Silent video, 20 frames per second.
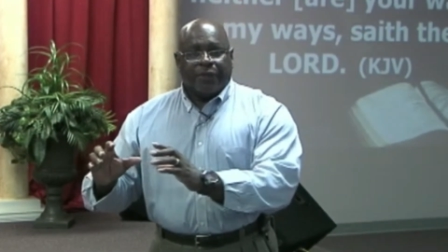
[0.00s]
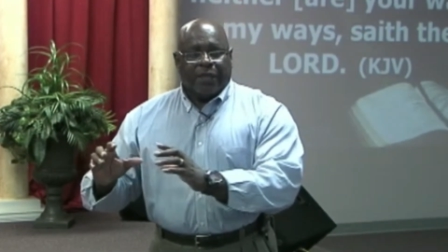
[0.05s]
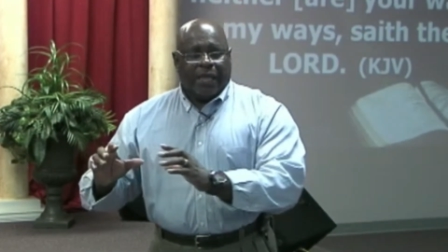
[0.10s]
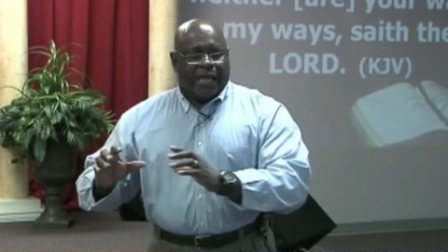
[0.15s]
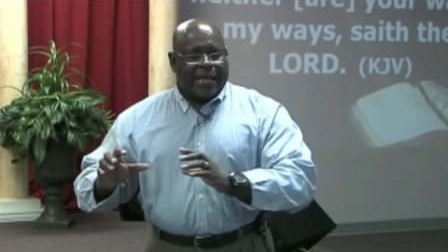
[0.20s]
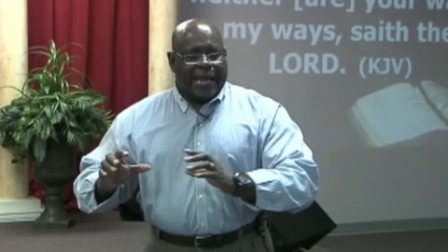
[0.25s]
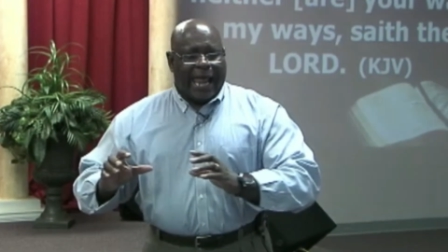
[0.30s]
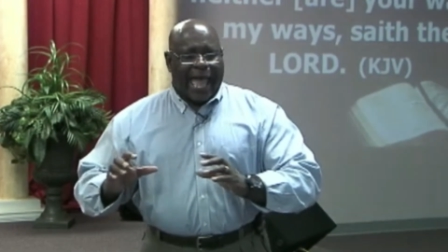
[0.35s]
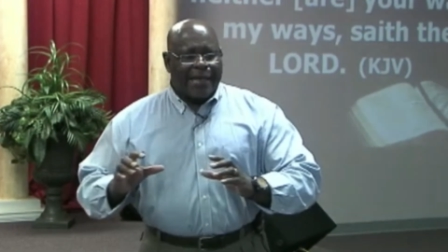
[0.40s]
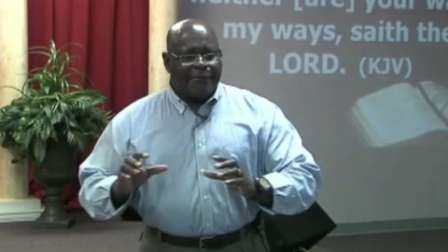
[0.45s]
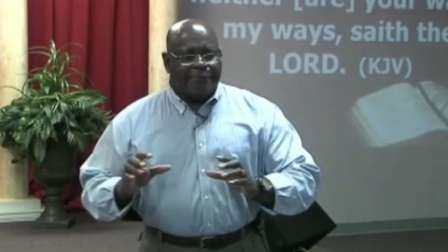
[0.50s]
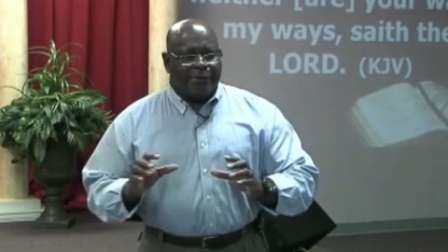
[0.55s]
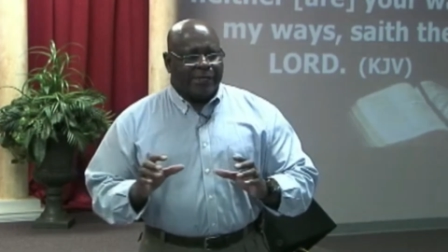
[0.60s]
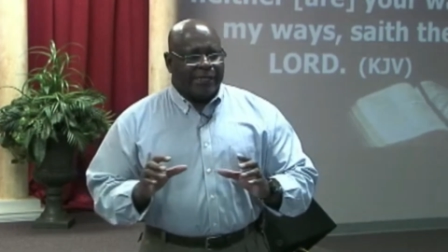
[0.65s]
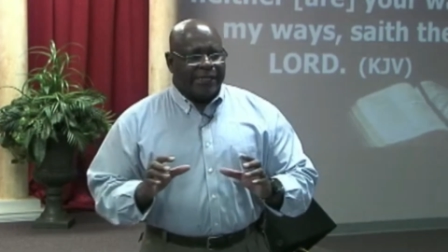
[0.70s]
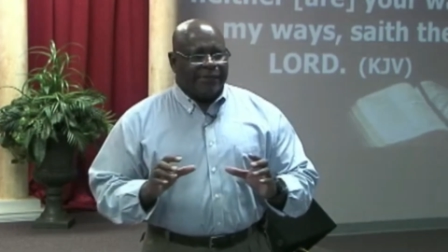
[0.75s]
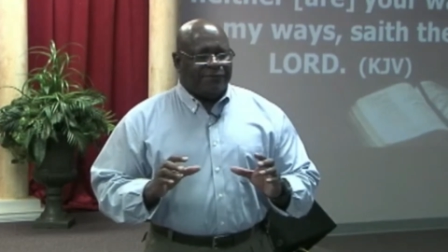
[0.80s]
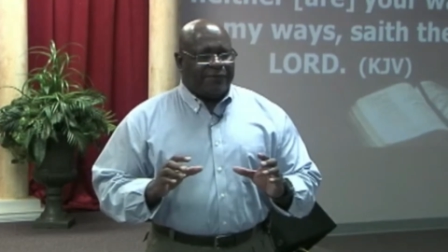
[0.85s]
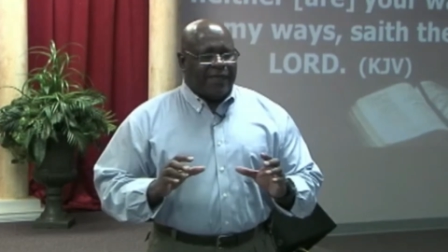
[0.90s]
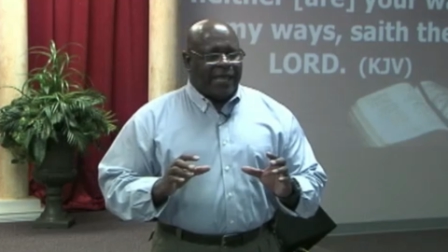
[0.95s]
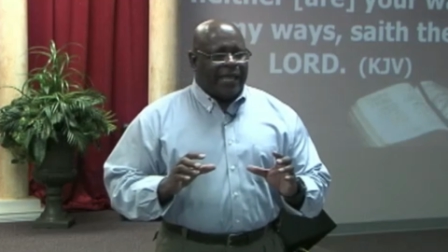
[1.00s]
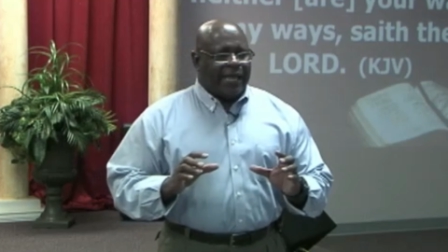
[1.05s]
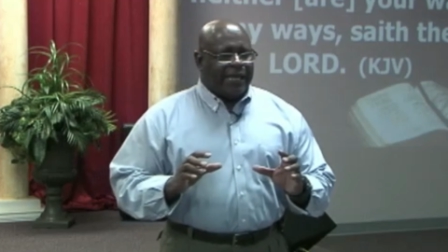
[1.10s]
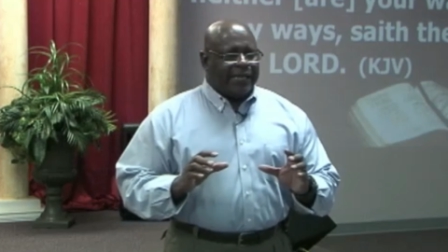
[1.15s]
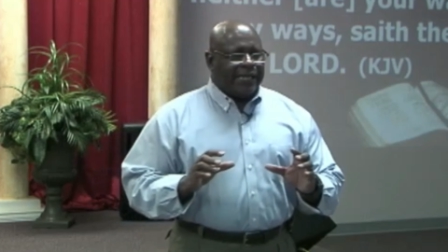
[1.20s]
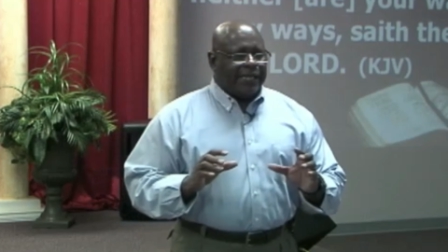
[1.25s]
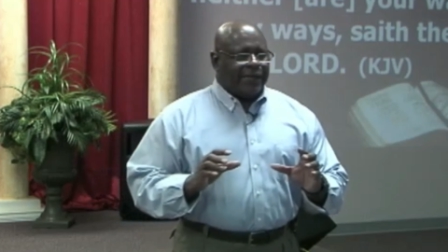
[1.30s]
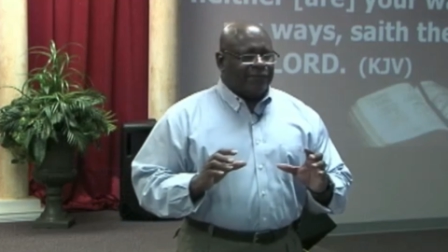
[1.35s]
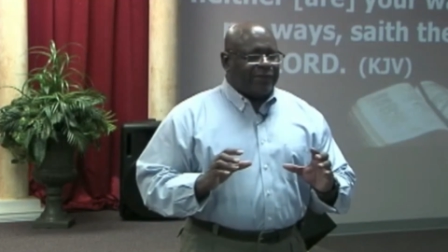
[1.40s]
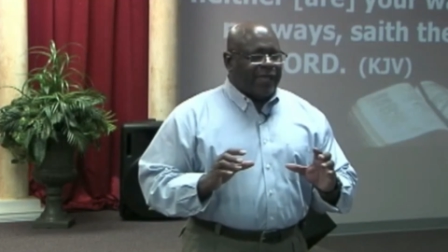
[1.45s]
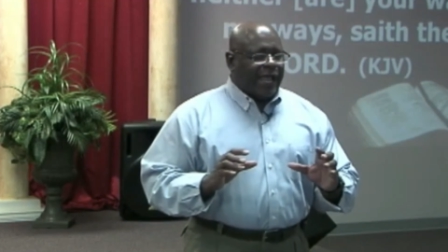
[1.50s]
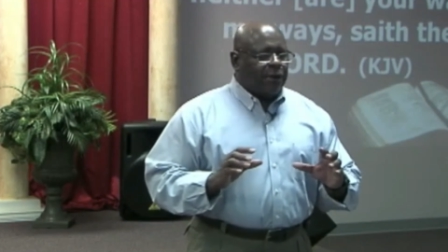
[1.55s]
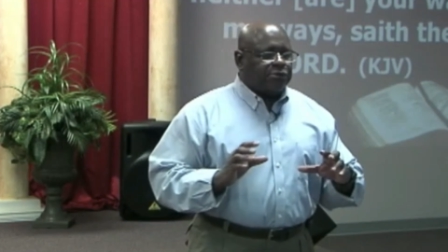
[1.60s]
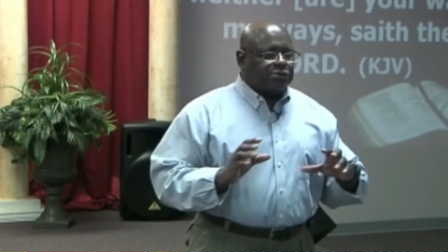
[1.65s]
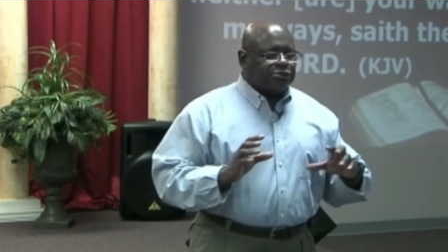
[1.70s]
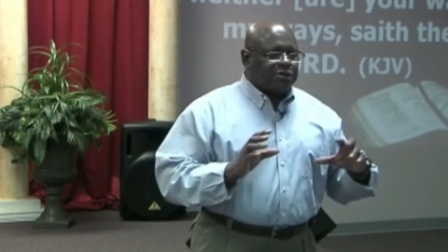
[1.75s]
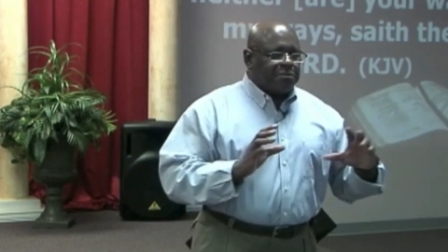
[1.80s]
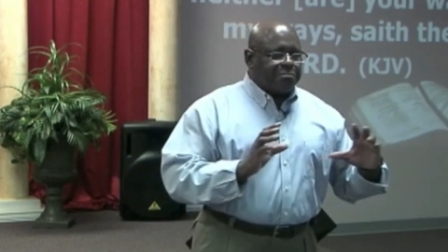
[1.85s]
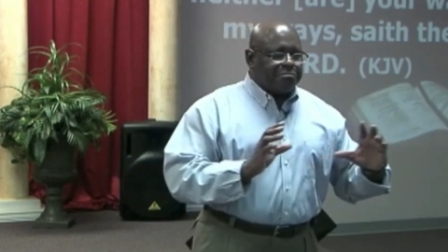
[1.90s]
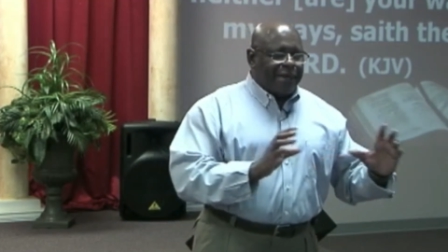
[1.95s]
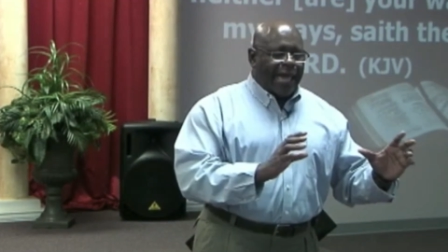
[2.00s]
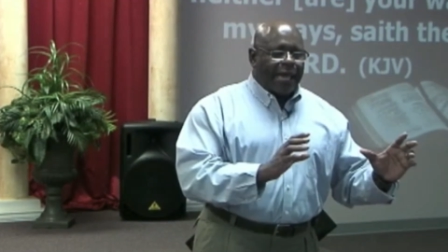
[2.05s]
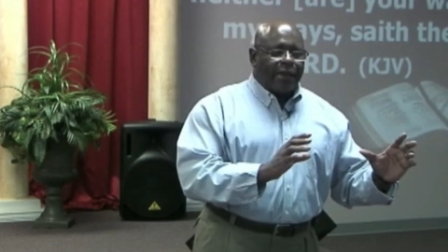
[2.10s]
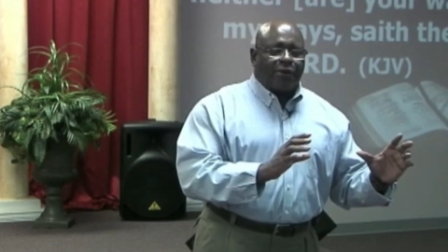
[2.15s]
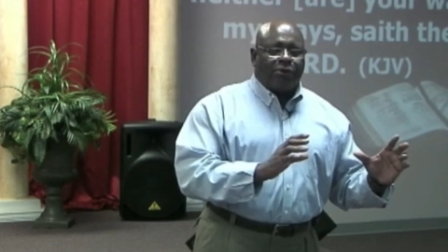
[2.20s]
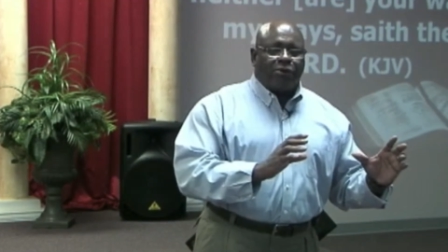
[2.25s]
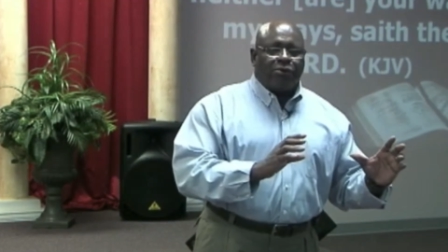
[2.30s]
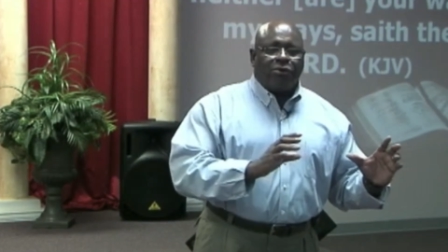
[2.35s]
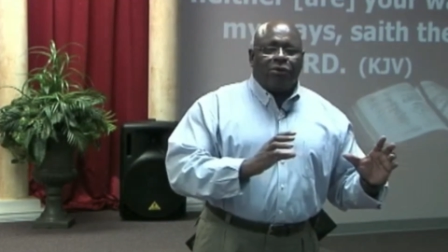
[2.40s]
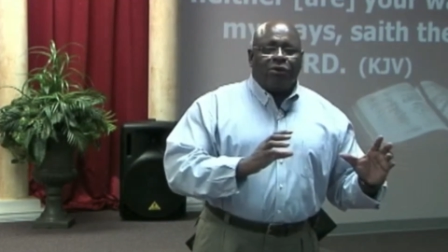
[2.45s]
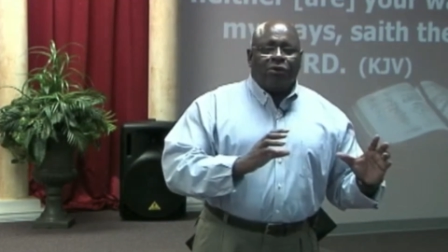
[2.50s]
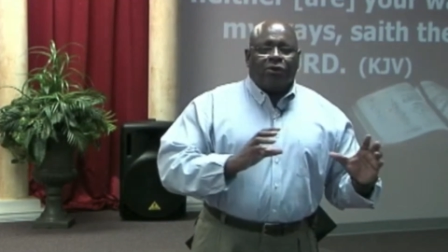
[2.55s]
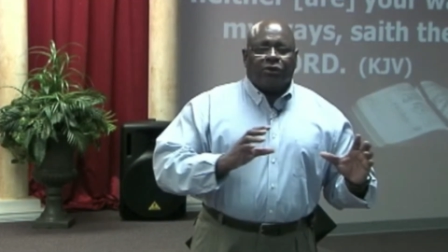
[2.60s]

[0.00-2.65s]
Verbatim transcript: And I believe that if that was a battle,